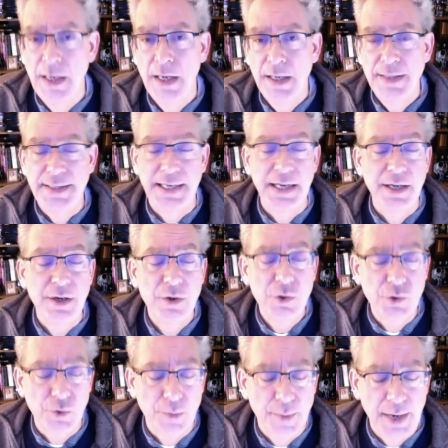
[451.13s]
10 years
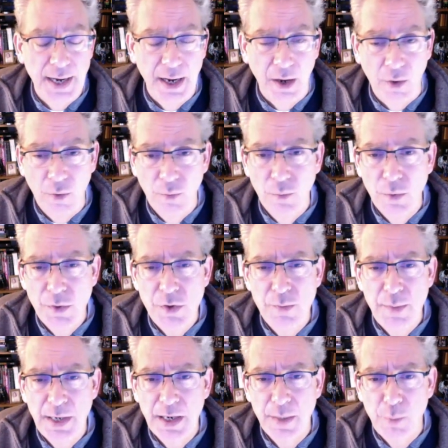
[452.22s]
from now, will you
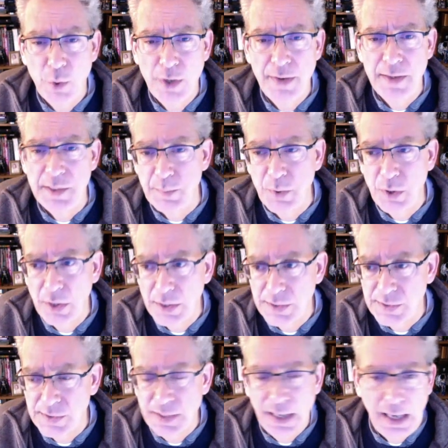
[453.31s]
pick up one of these
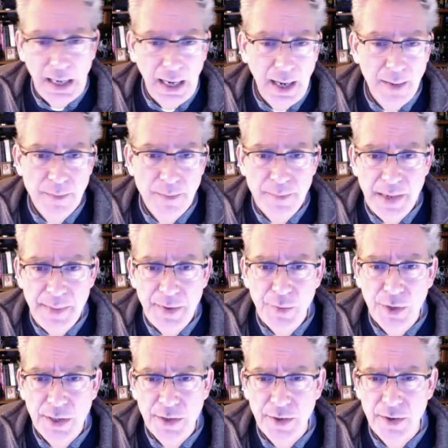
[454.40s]
books, uh, maybe
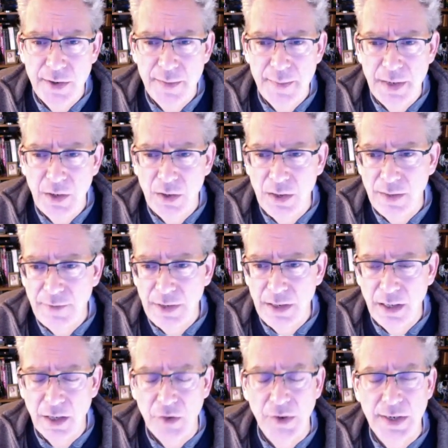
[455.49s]
when you're in the middle of a,
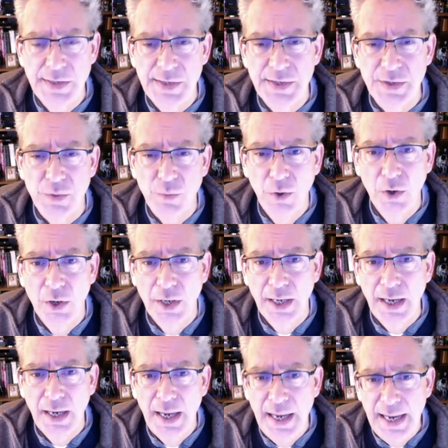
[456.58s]
a crisis at work,
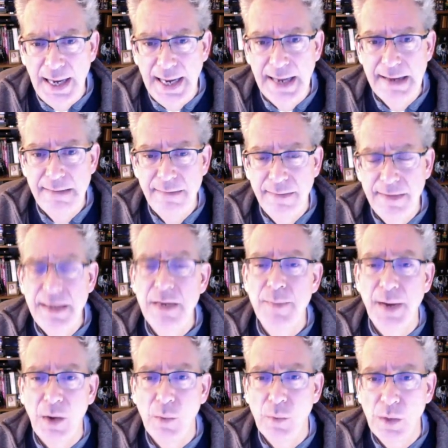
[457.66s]
and think
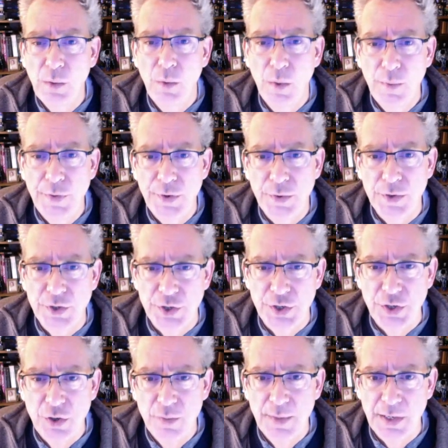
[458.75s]
about, well, what would the Christian
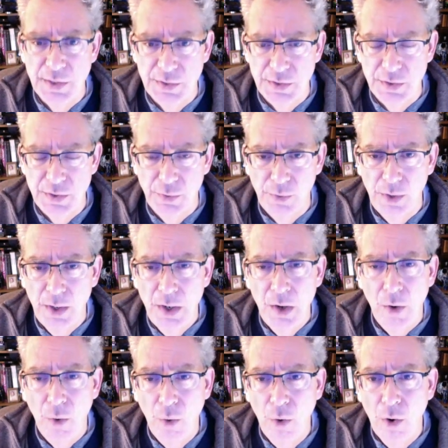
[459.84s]
humanist do?
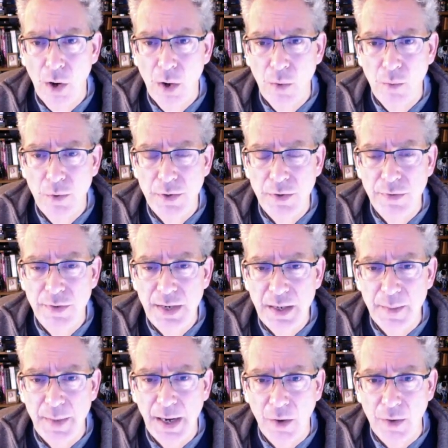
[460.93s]
Or will you think
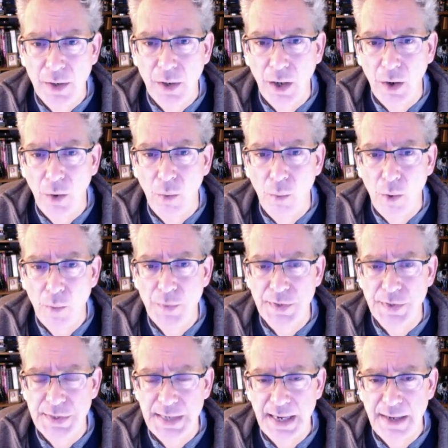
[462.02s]
about, oh, what was
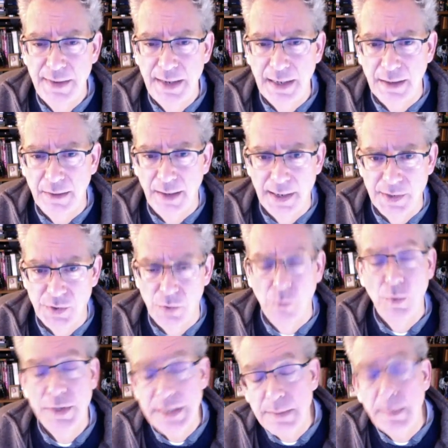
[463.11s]
said in that class? Or
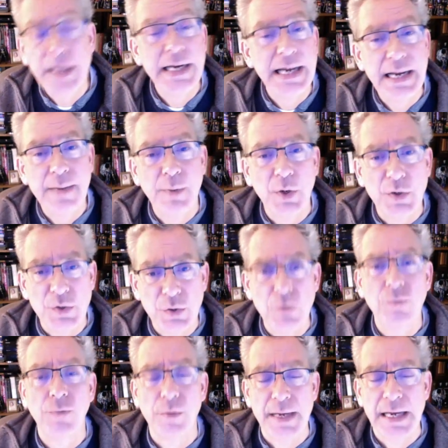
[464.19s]
what did my neighbor do
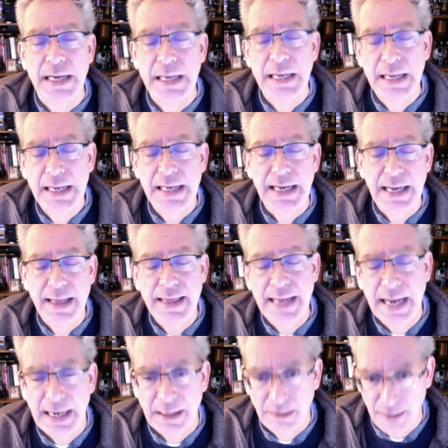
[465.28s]
for me in
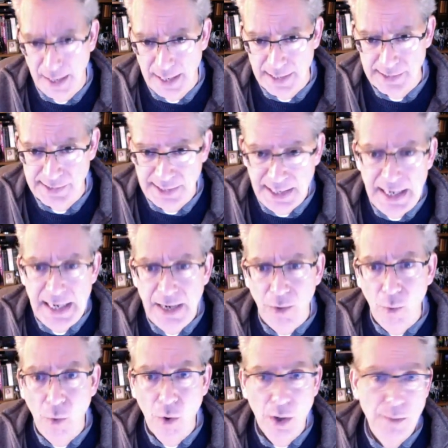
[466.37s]
that class?
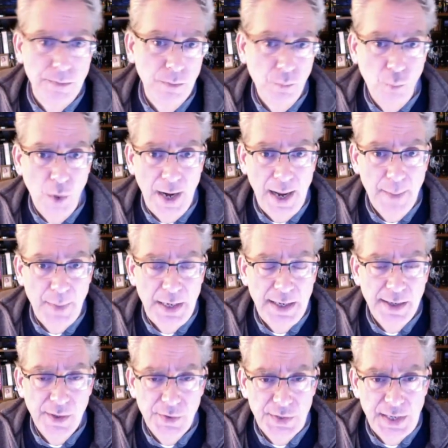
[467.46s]
Or what happened at
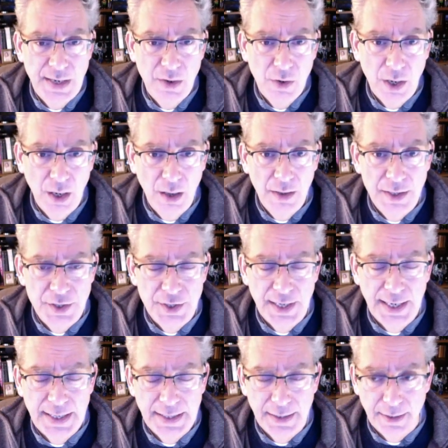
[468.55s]
Hillsdale College
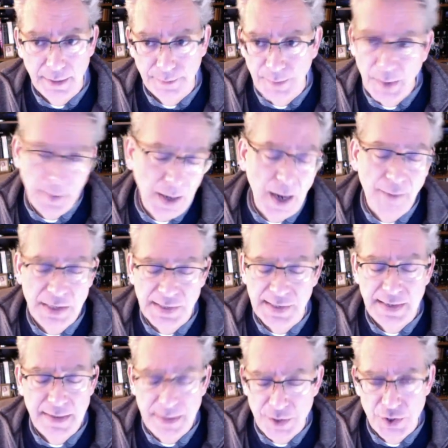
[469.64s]
that year? Now,
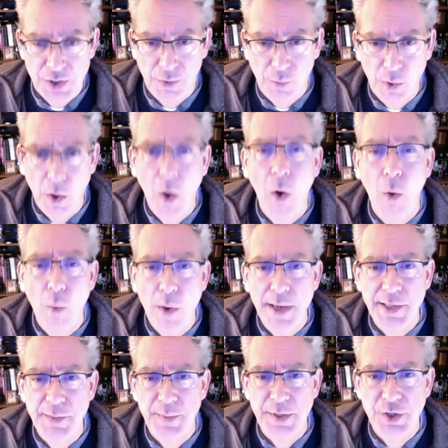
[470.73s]
obviously, this year will
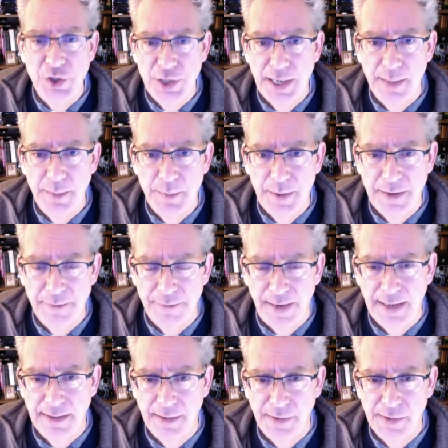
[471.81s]
always be shaped by the
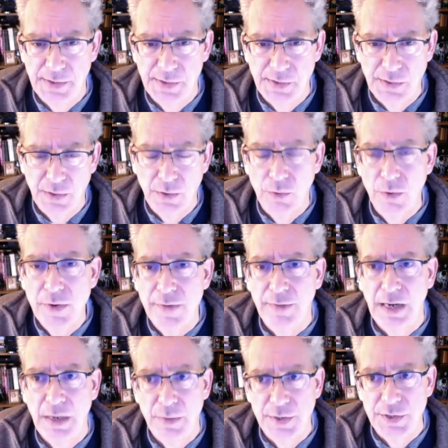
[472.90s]
fact that this is the
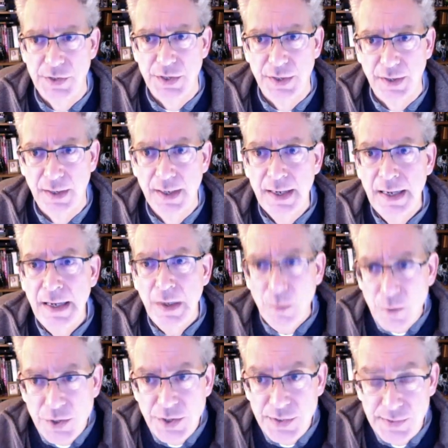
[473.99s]
coronavirus year,
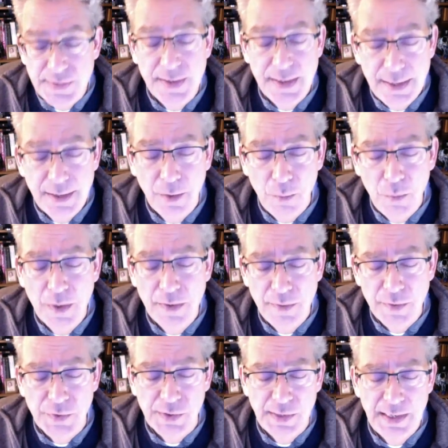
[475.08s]
which is you know, one of
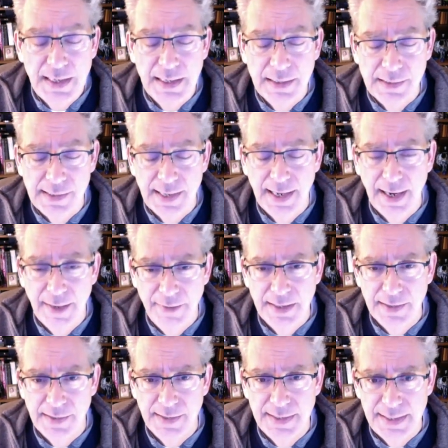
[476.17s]
those things that I think
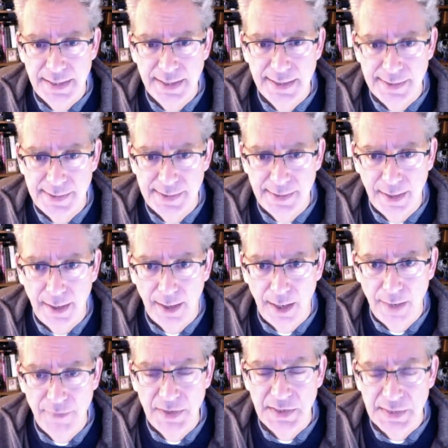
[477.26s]
is, is uh,
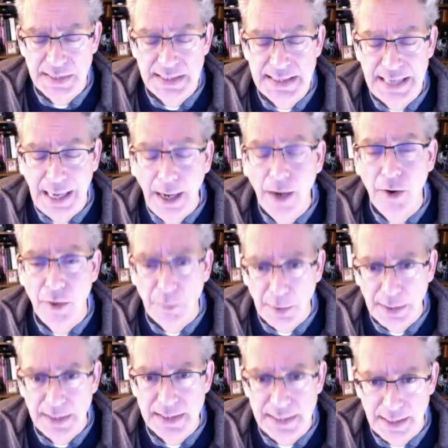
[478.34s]
obviously
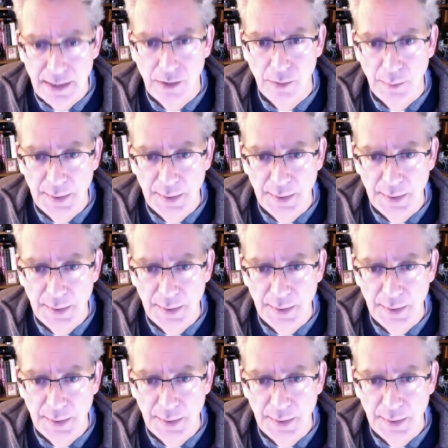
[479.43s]
terribly, terribly